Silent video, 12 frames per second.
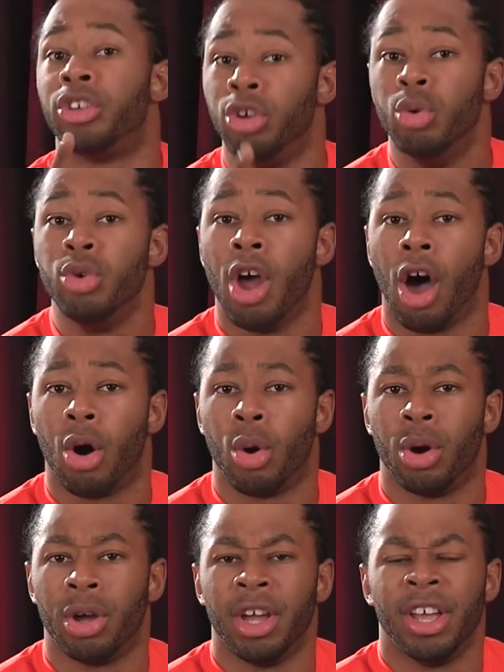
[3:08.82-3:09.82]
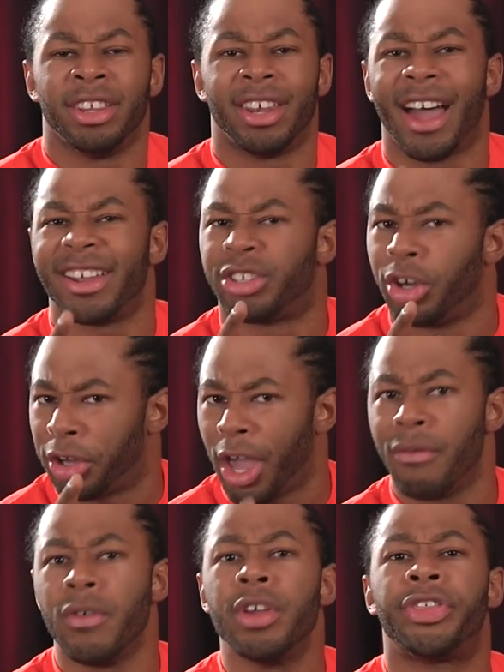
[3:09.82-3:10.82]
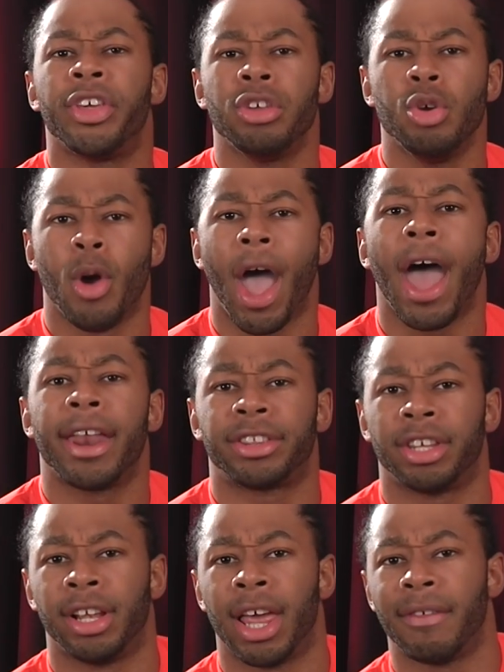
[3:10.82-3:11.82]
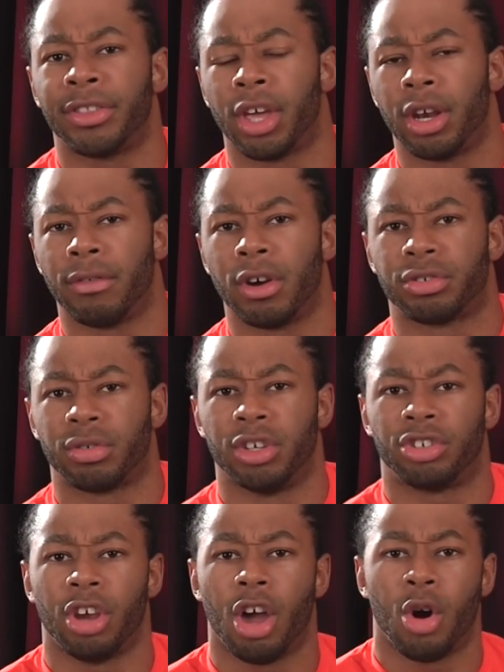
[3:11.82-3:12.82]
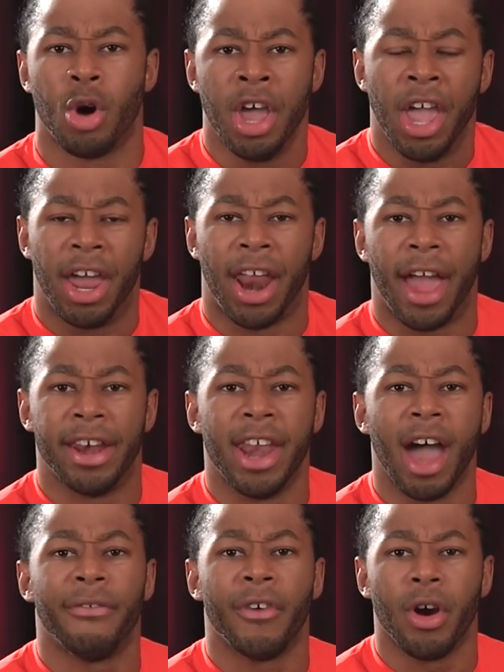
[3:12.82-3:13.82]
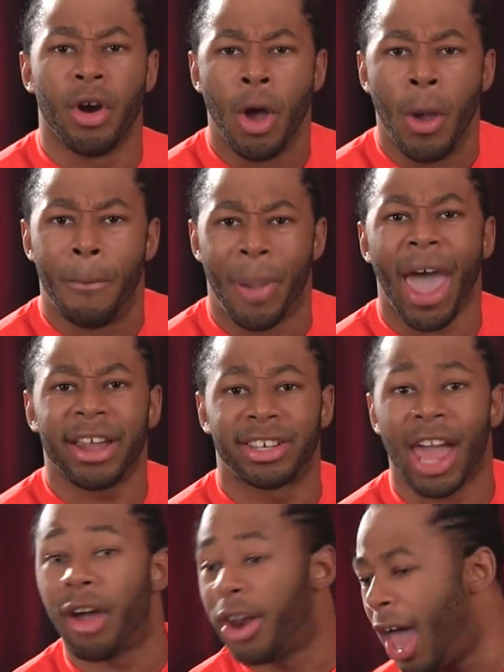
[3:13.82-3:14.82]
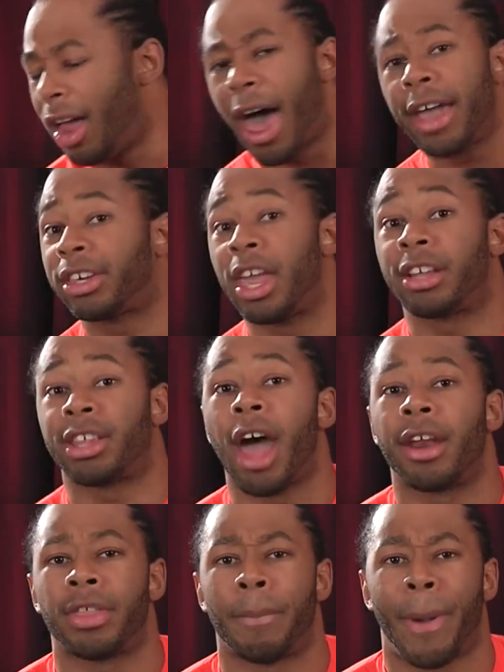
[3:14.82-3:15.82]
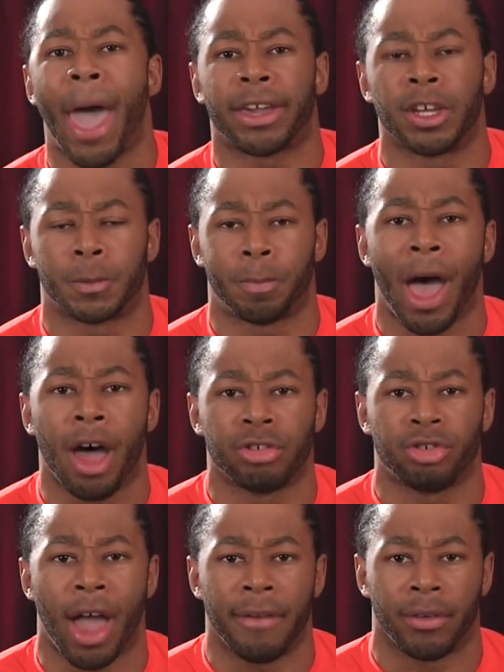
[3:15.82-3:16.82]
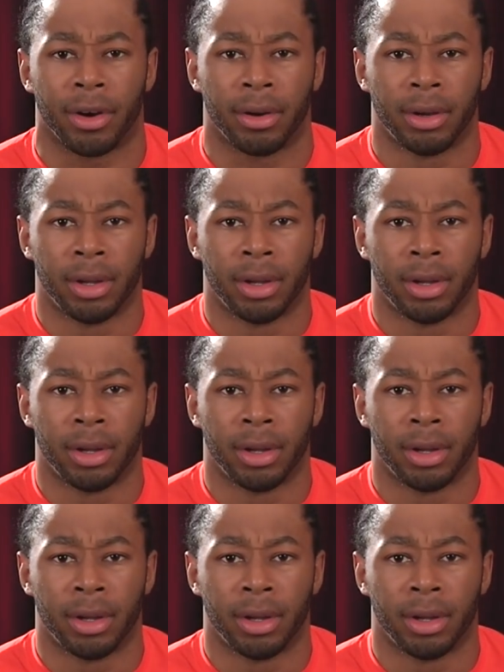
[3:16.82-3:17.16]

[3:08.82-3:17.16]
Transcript: you know that I took everything you had at the 11th anniversary show and I never backed down. Hell, I kicked out of the package piledriver.